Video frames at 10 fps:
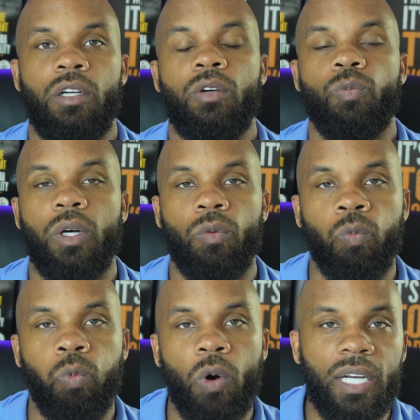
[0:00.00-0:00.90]
with
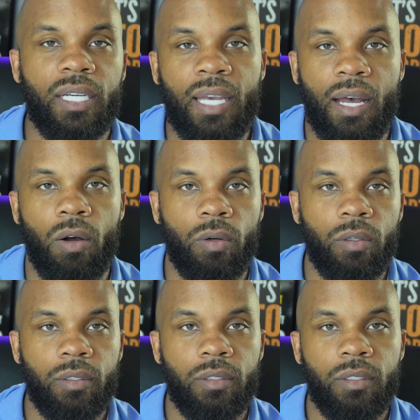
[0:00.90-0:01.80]
one account,
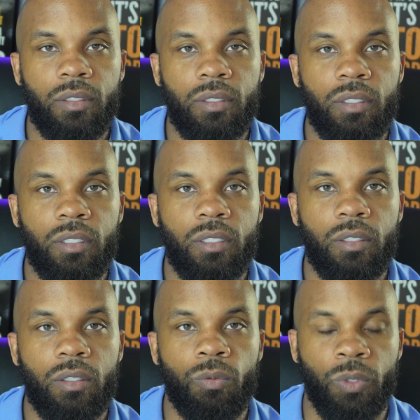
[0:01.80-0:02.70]

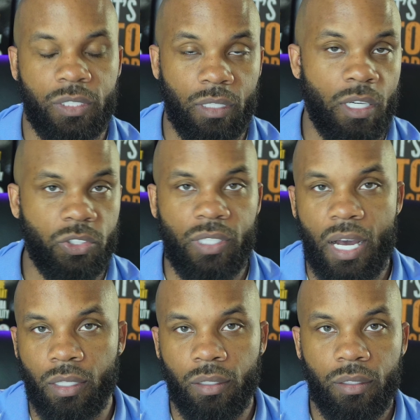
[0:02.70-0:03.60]
which is a
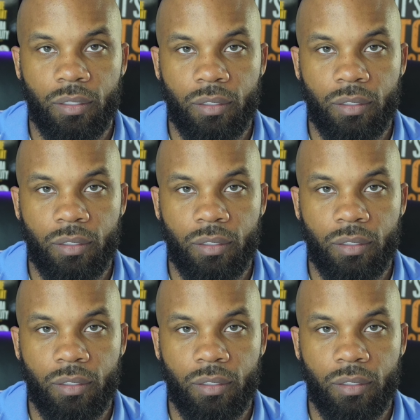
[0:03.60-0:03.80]
$100